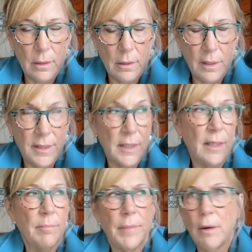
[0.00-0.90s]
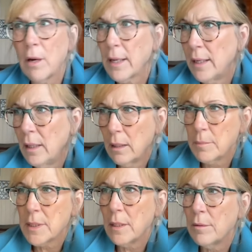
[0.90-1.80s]
I see him barricading
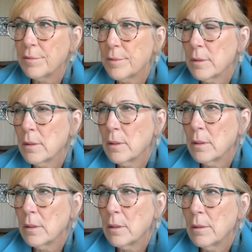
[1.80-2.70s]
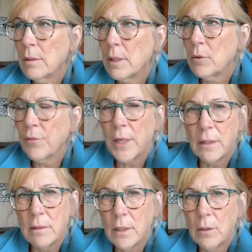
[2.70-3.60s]
himself. I don't think
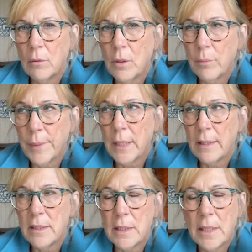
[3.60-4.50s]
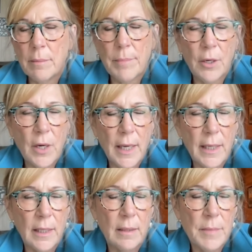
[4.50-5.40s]
it's literal, but I see him
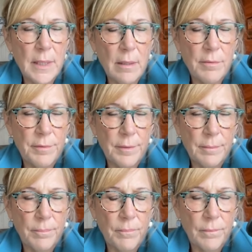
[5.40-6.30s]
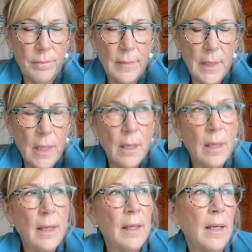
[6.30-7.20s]
barricading himself.
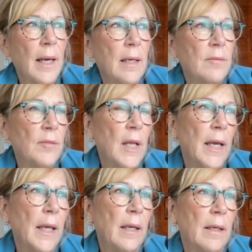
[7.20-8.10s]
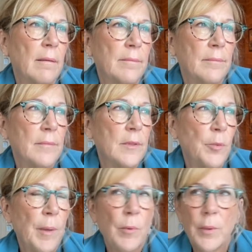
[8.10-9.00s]
Kind of like, do you
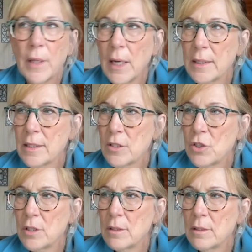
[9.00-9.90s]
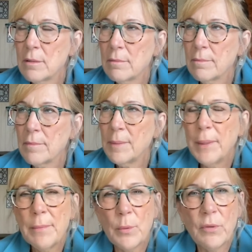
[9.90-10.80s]
remember when the hostages,
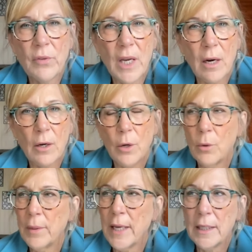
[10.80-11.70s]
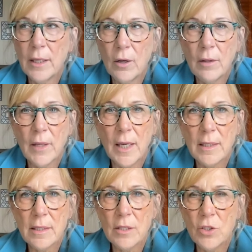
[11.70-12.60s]
remember the movie Argo, when they had to get all the
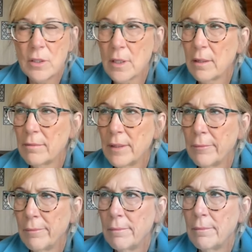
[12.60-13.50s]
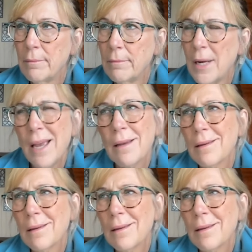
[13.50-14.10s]
hostages out of Iraq,